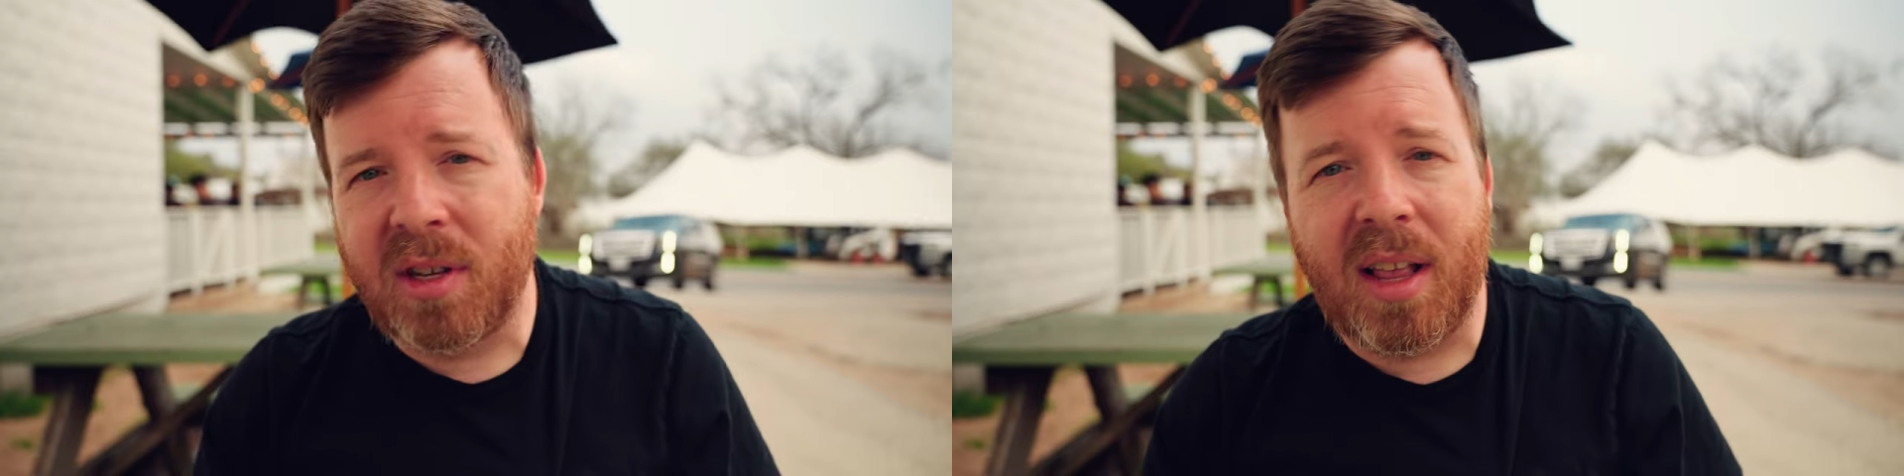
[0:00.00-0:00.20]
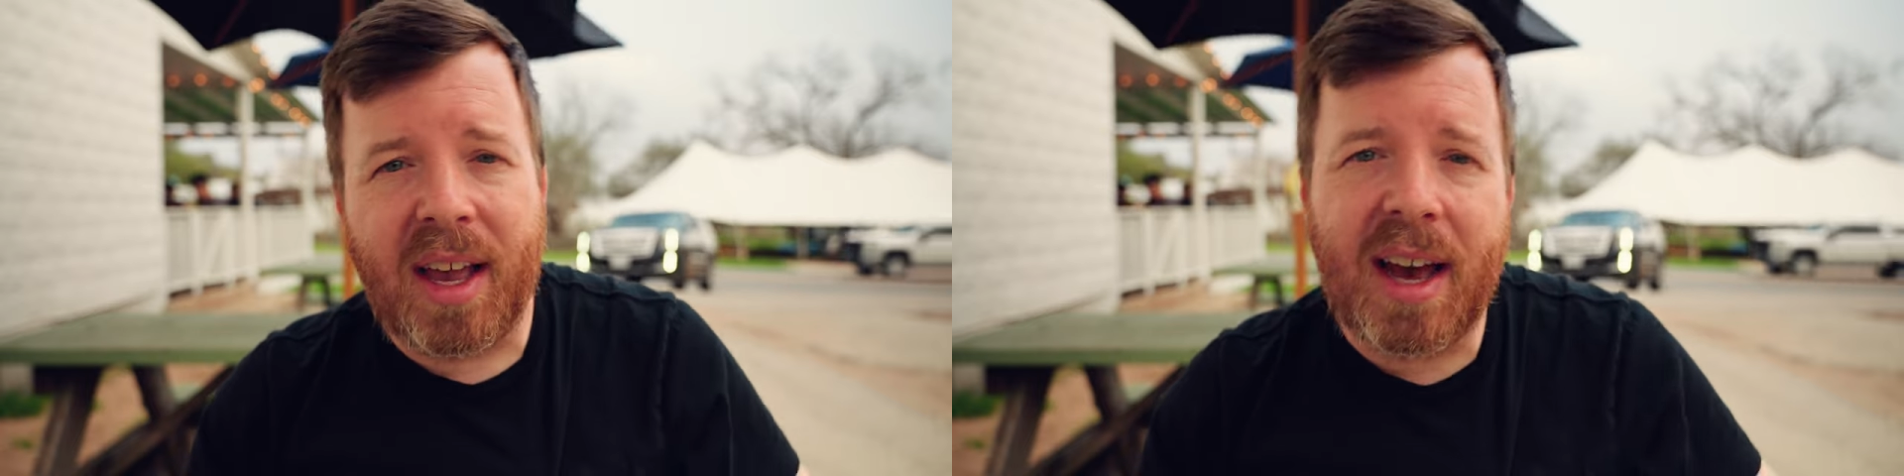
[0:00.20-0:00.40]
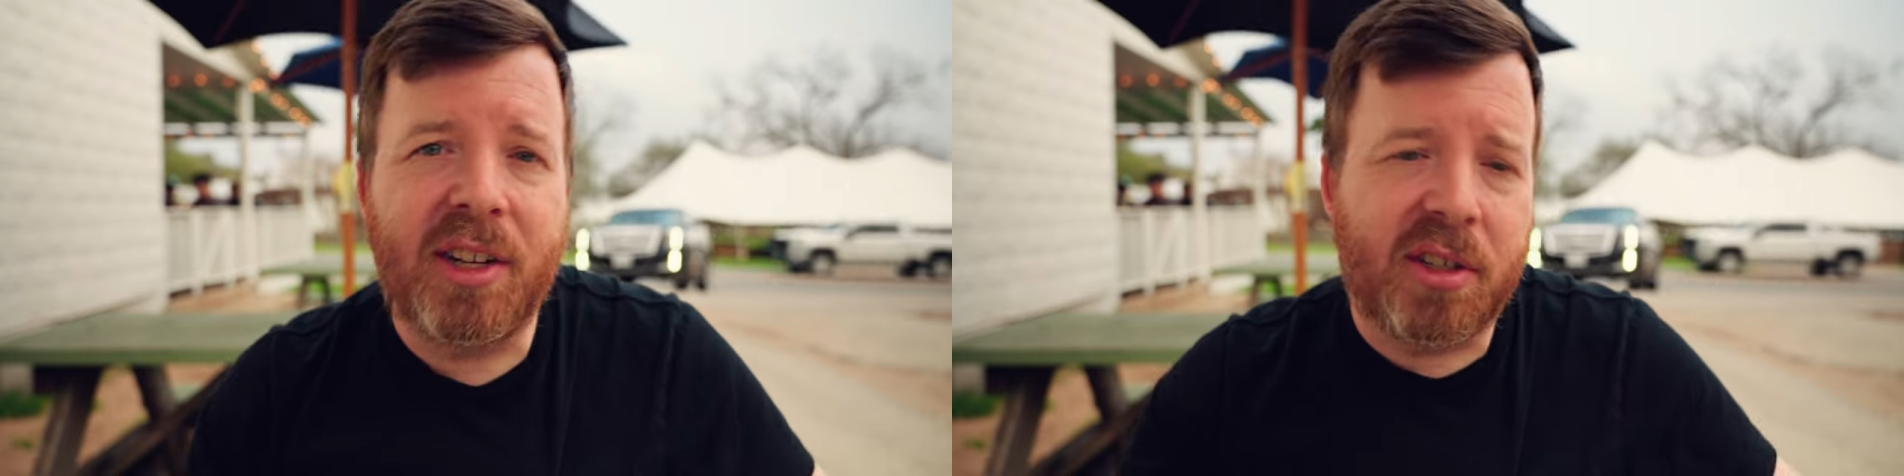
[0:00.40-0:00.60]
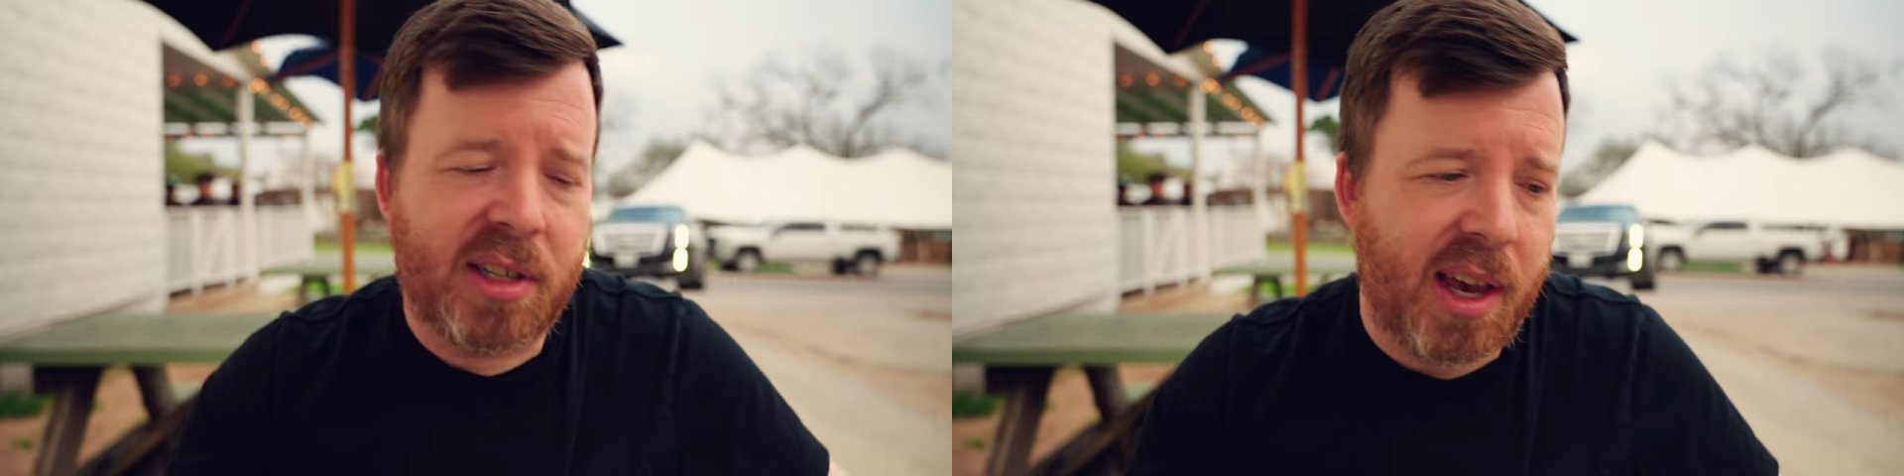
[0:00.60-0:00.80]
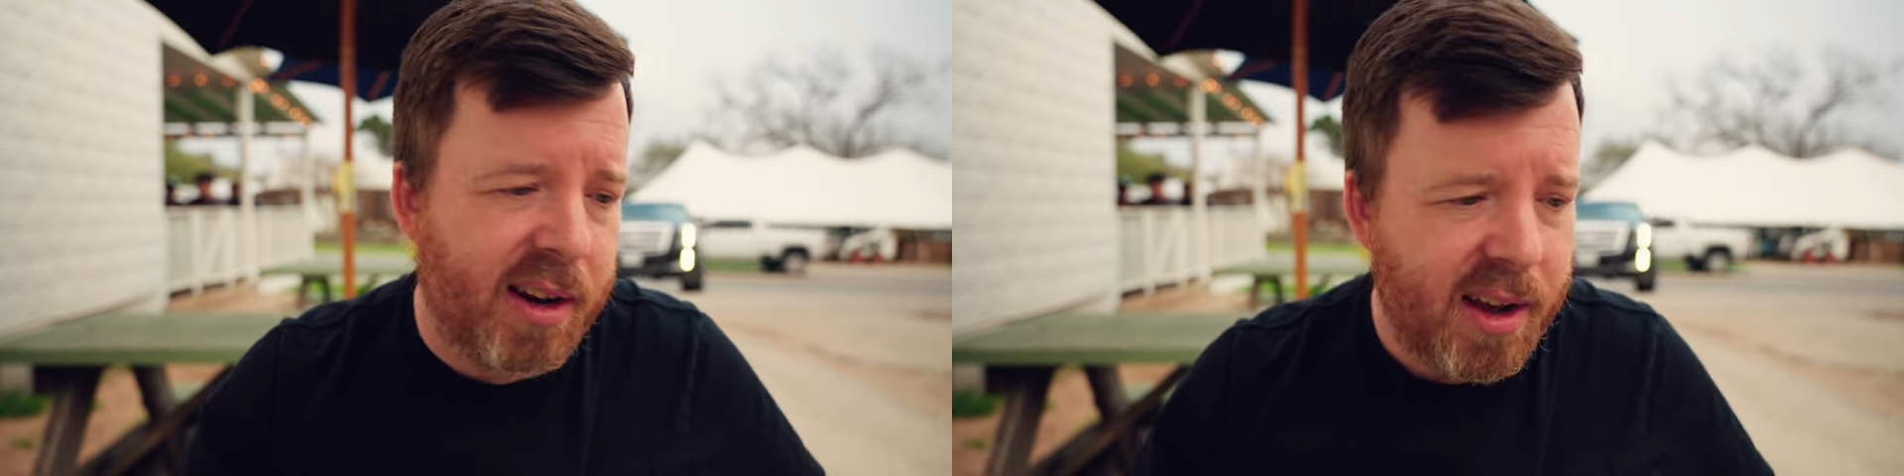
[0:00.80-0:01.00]
It's not like I just
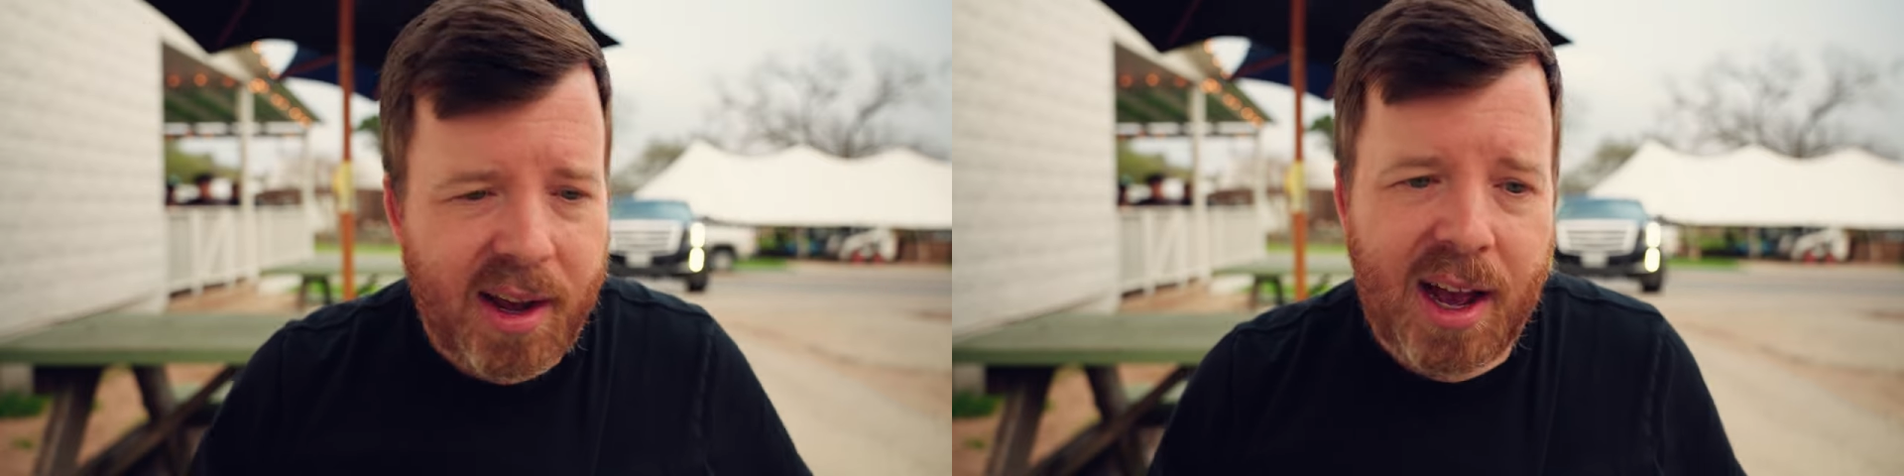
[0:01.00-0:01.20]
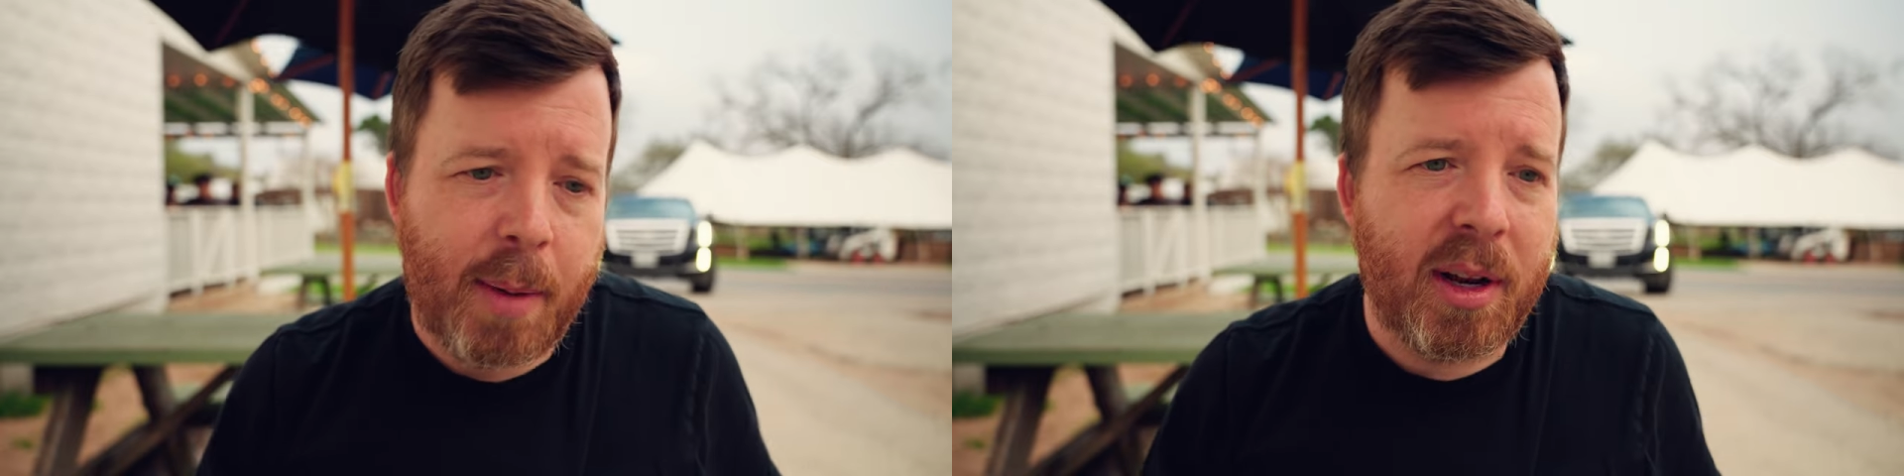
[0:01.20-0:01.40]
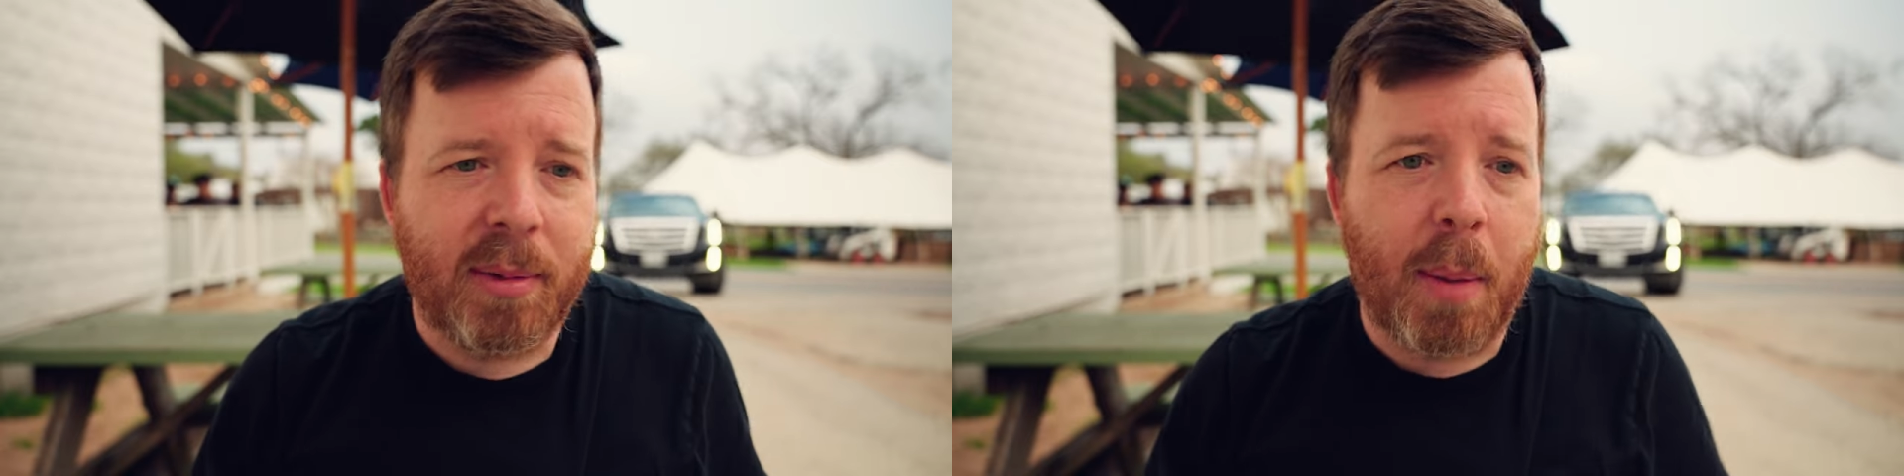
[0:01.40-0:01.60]
said, I'm gonna